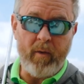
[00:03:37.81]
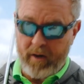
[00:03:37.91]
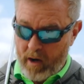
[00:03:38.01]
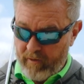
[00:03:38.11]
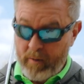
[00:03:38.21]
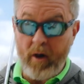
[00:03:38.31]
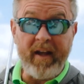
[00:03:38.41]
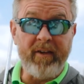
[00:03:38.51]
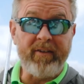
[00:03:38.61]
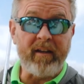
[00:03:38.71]
a golf ball
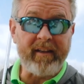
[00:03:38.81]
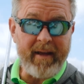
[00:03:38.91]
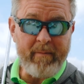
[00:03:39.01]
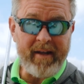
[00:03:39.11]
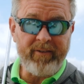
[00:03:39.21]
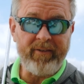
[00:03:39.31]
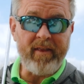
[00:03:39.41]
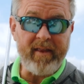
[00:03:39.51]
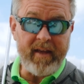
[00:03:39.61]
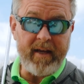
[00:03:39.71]
is it limits
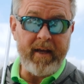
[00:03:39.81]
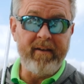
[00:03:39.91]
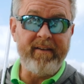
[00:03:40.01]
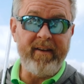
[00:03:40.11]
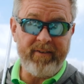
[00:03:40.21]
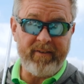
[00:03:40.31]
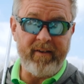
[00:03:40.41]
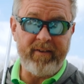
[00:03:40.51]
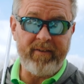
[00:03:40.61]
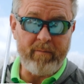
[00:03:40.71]
the
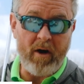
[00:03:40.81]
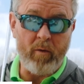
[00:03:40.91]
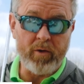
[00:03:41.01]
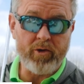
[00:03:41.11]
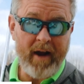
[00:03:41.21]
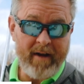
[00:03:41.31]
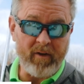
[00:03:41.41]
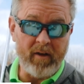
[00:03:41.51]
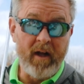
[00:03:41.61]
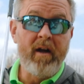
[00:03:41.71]
distance the ball will travel.